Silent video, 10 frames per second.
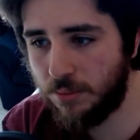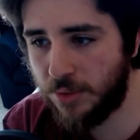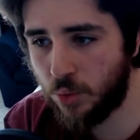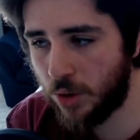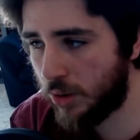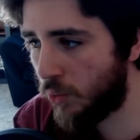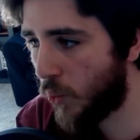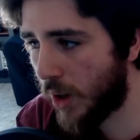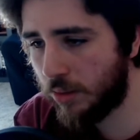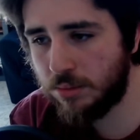
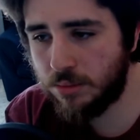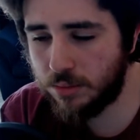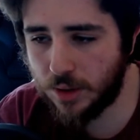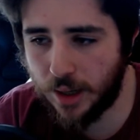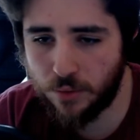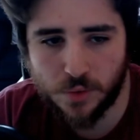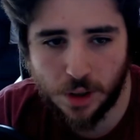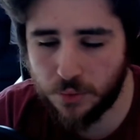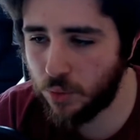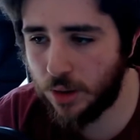between one kind of
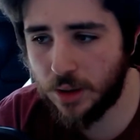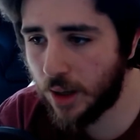software and